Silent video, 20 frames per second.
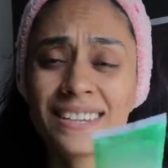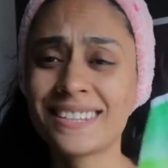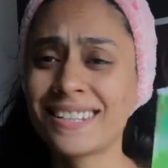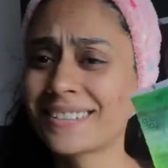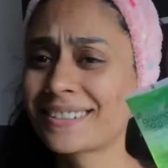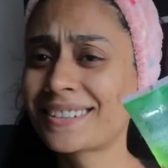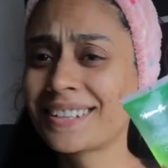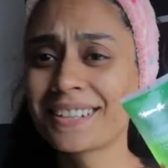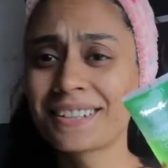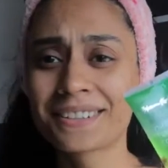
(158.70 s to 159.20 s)

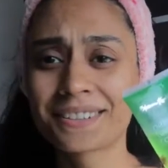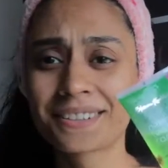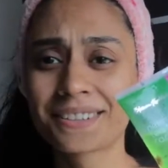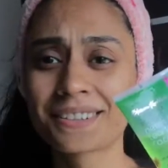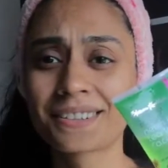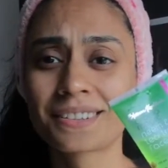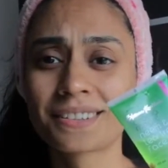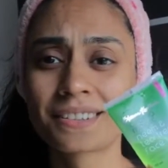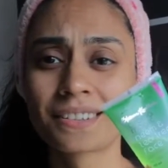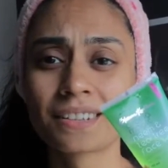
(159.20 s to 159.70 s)
This is
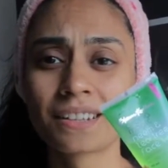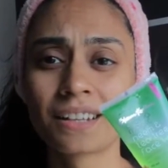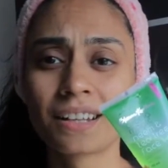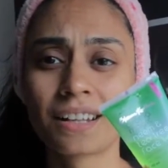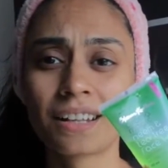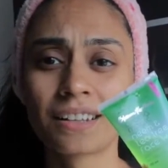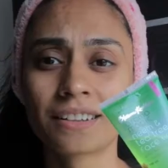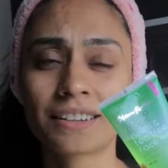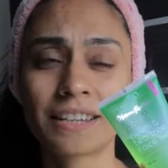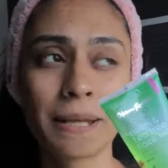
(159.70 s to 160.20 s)

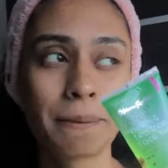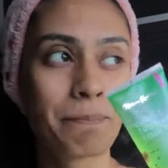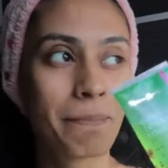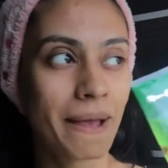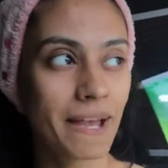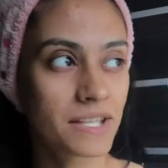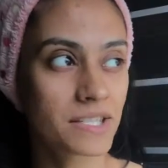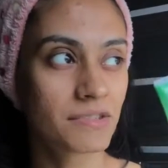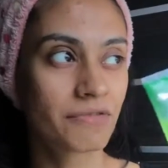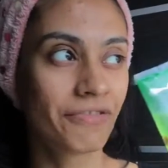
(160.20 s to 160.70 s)
the
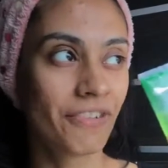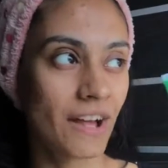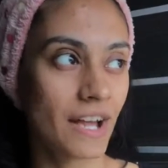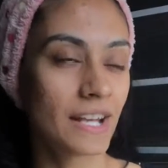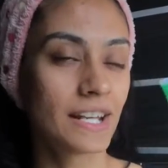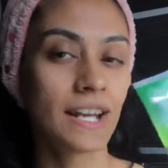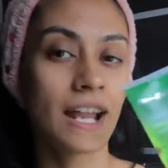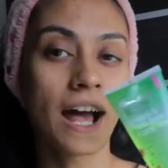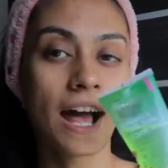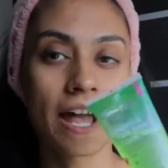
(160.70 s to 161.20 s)
best
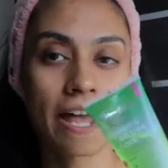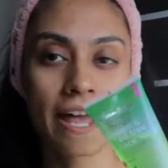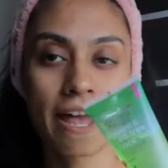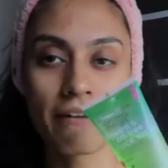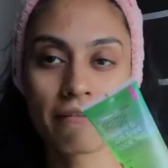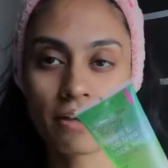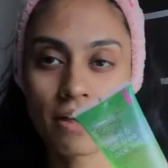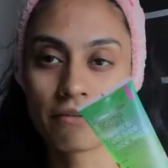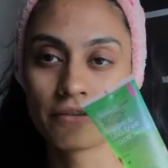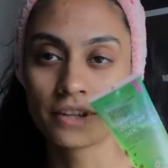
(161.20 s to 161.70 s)
find I
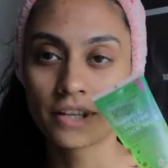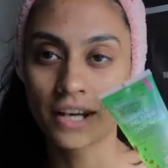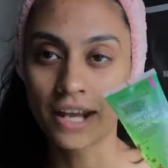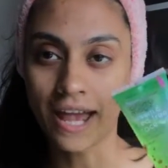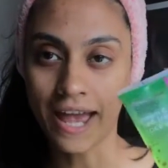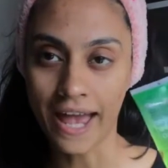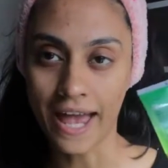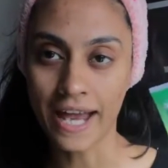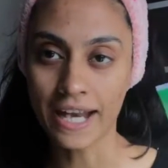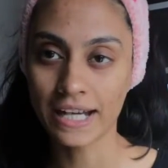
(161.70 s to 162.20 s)
have ever
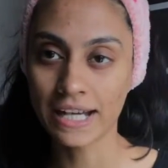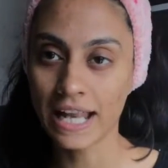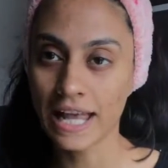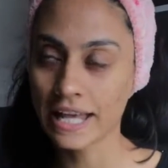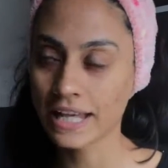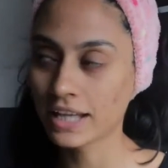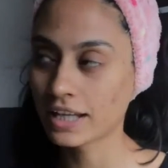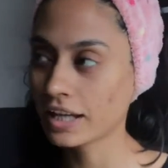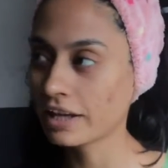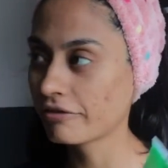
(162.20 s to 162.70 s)
had.
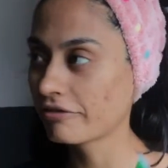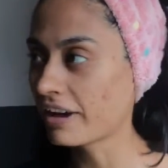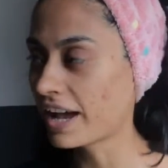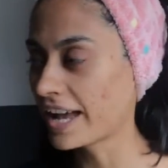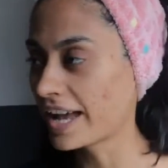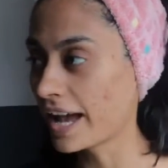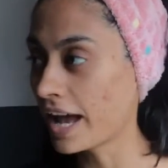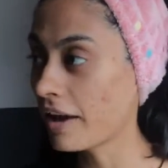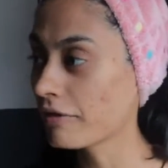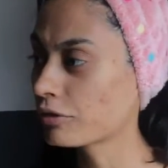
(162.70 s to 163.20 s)
Like, if
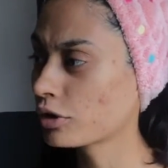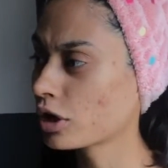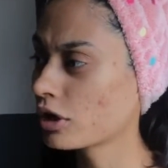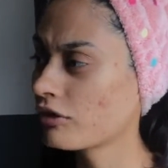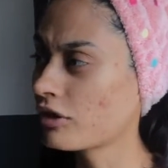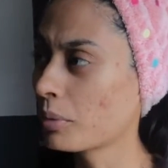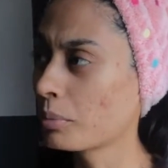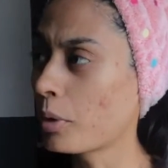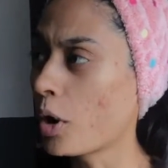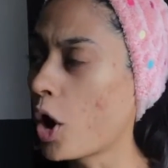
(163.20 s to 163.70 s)
I have to
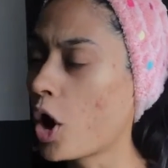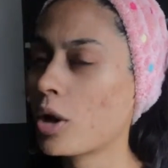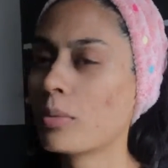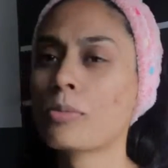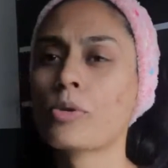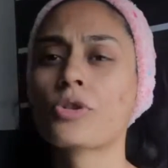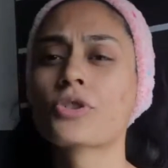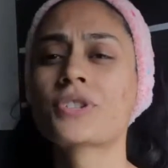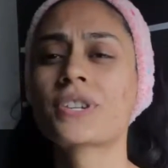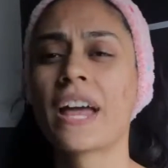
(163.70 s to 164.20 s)
give up
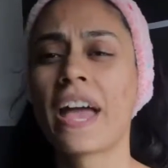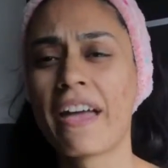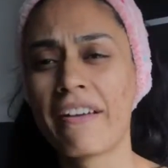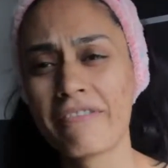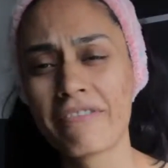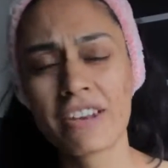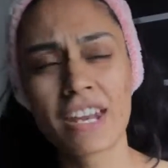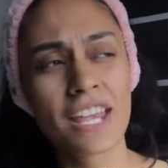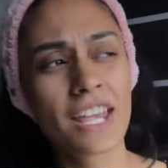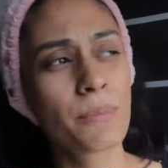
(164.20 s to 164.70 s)
almost
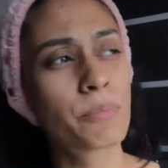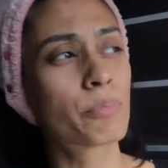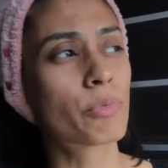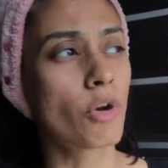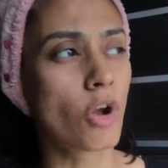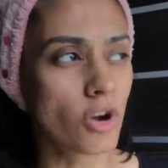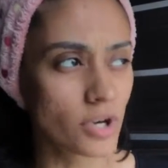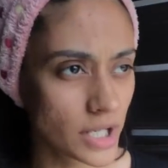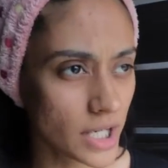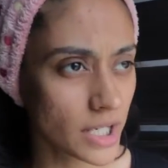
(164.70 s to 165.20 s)
every
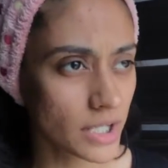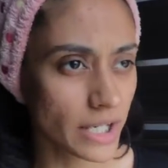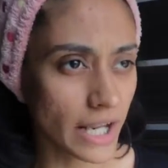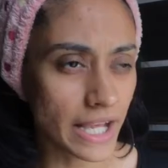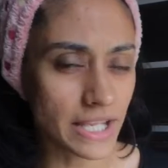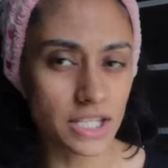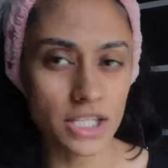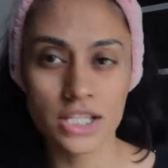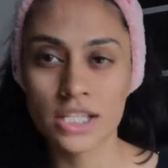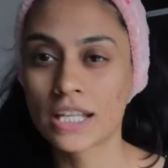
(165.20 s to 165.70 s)
product
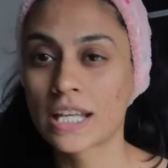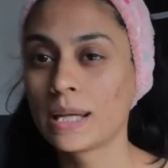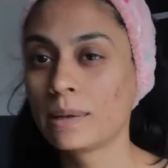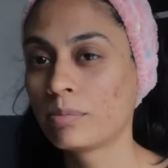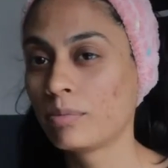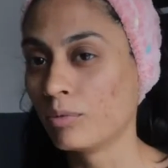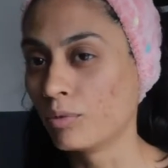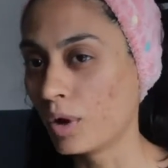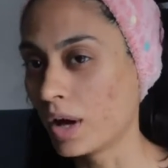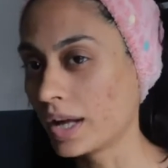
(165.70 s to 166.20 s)
and just
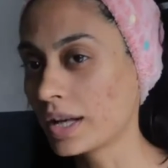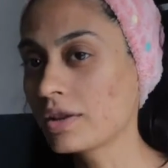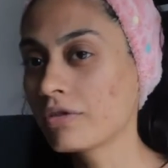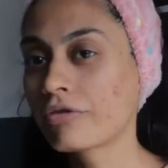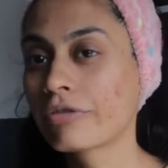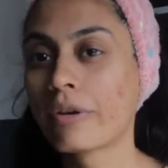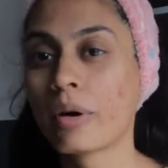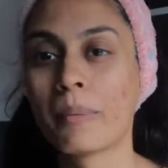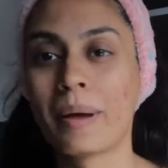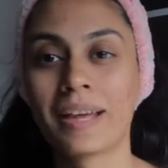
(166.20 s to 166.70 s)
keep
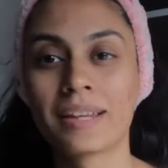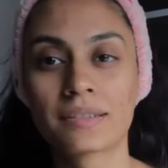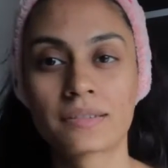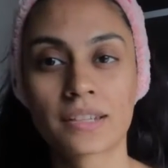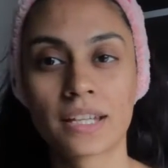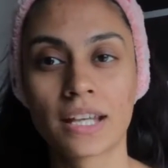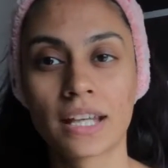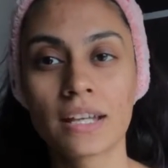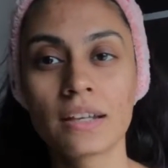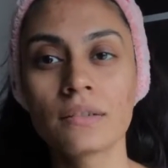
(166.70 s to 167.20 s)
one for my
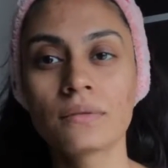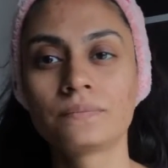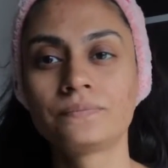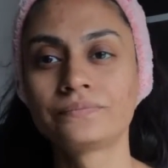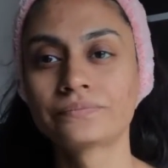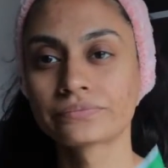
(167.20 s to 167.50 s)
skin,